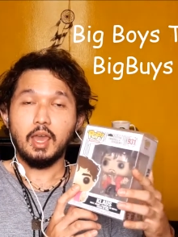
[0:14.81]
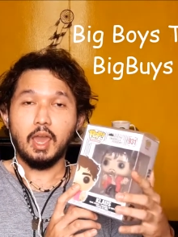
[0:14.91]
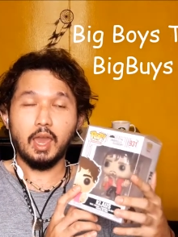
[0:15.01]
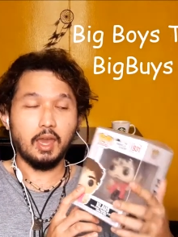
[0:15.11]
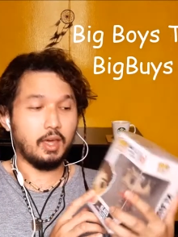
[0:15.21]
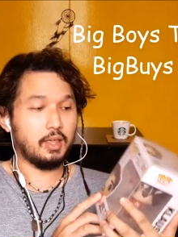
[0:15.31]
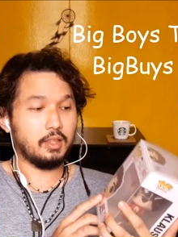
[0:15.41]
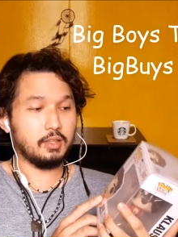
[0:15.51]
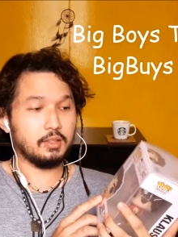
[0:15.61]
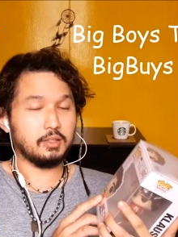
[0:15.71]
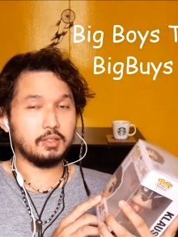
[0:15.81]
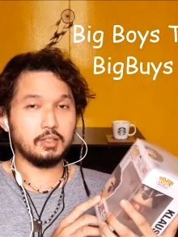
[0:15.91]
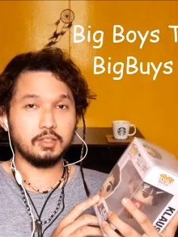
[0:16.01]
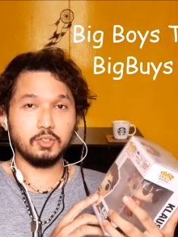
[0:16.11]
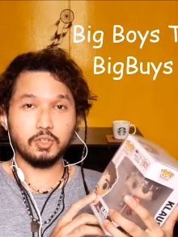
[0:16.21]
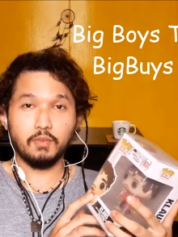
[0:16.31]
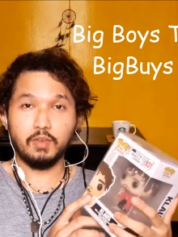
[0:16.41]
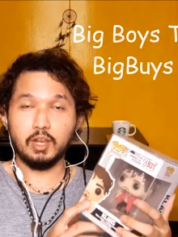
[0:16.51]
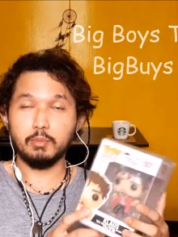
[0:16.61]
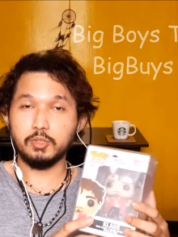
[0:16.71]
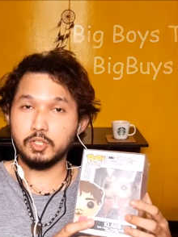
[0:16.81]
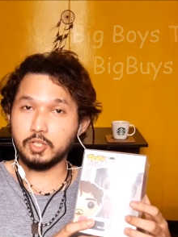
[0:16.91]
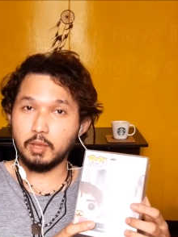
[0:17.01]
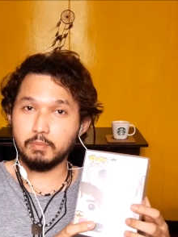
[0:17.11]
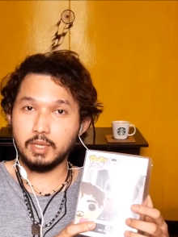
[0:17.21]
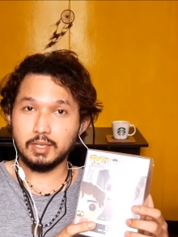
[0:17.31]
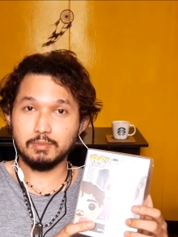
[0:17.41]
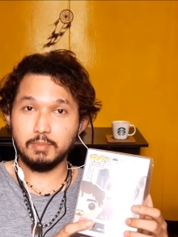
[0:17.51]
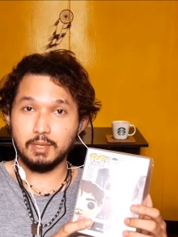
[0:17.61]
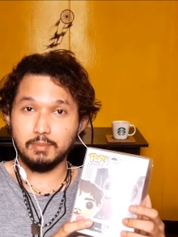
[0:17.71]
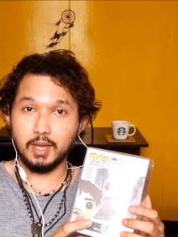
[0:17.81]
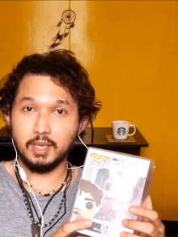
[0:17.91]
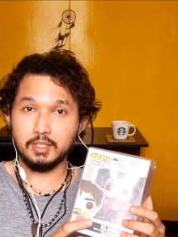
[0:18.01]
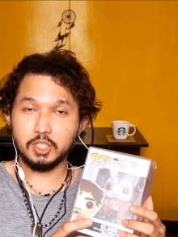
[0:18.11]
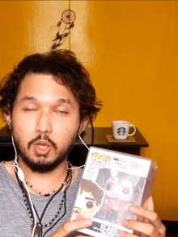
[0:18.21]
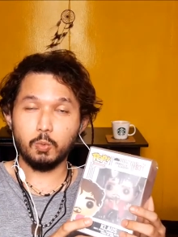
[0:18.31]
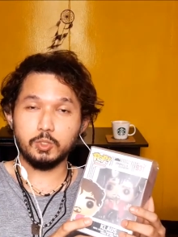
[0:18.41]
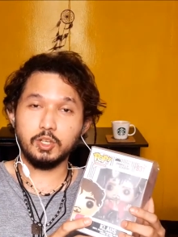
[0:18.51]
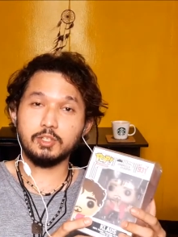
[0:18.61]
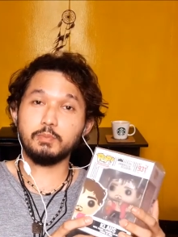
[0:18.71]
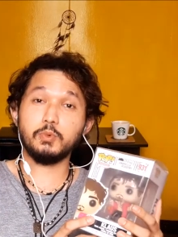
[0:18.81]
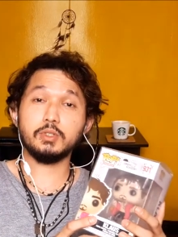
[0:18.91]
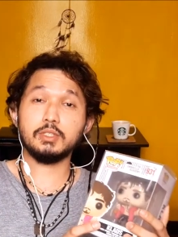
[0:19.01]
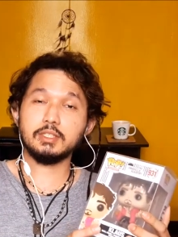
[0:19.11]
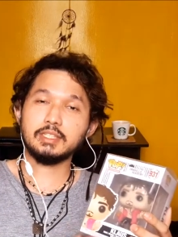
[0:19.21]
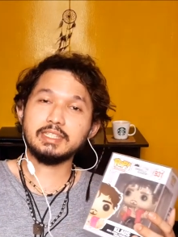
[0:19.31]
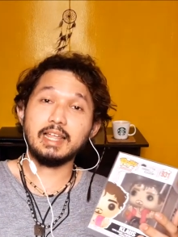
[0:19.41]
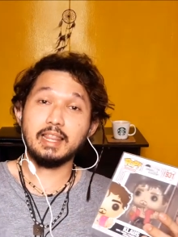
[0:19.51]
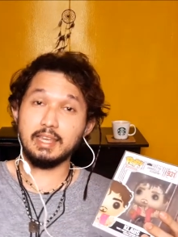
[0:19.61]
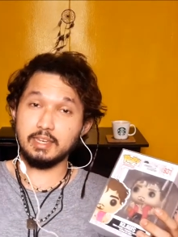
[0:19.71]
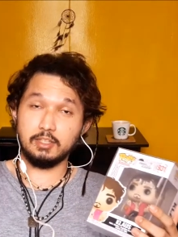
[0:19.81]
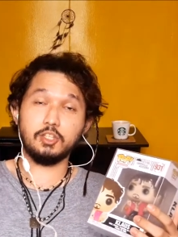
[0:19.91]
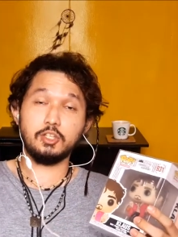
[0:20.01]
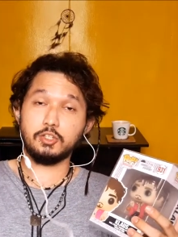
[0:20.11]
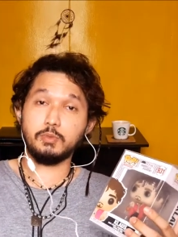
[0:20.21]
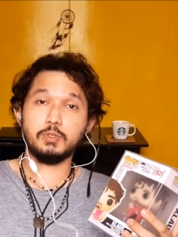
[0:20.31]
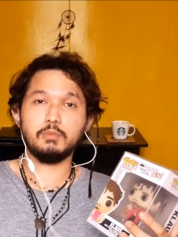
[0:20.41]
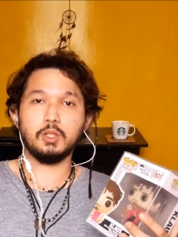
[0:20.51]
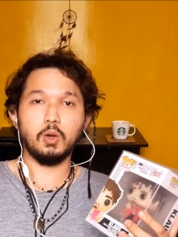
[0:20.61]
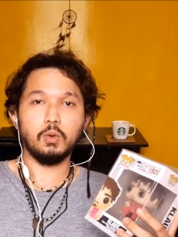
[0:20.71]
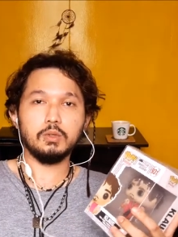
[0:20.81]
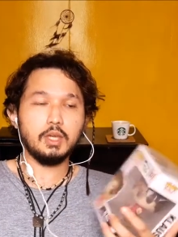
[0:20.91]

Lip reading: and so it's available na Shopee as Big Buys, so we'll just put the link in the description below.